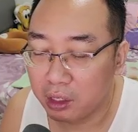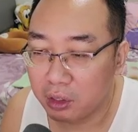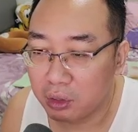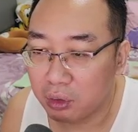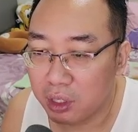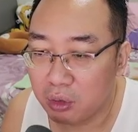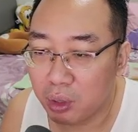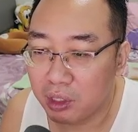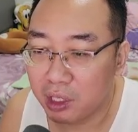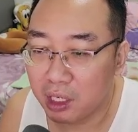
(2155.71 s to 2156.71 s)
So this
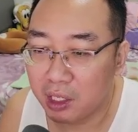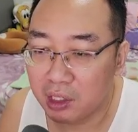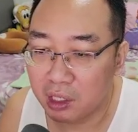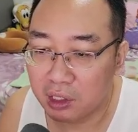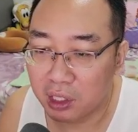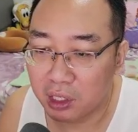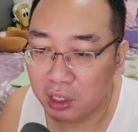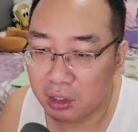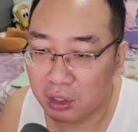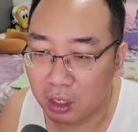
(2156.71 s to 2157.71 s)
one seller is listing
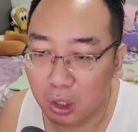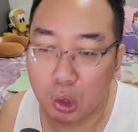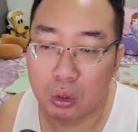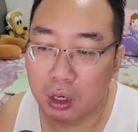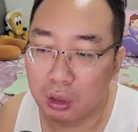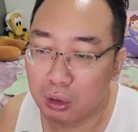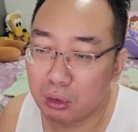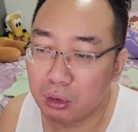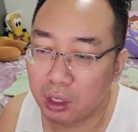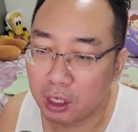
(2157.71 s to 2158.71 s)
his
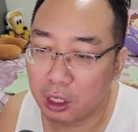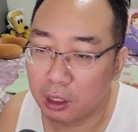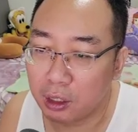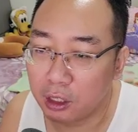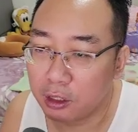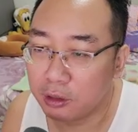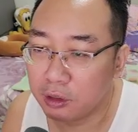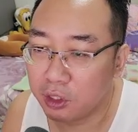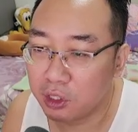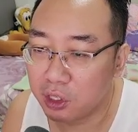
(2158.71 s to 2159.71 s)
local,
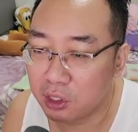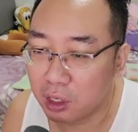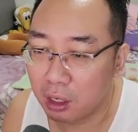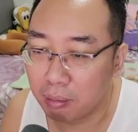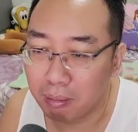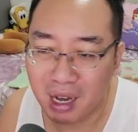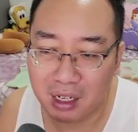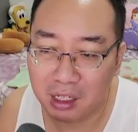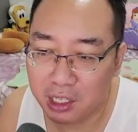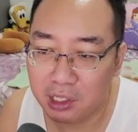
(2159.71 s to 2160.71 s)
this is a
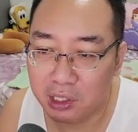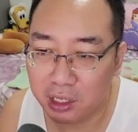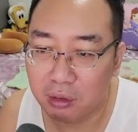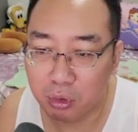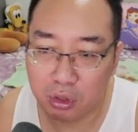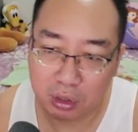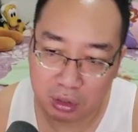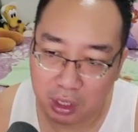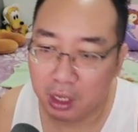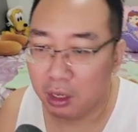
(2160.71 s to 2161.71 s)
monthly set, which
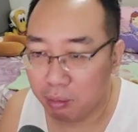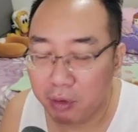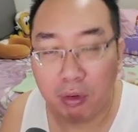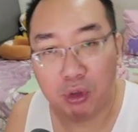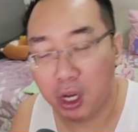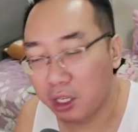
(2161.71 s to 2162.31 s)
is made from China,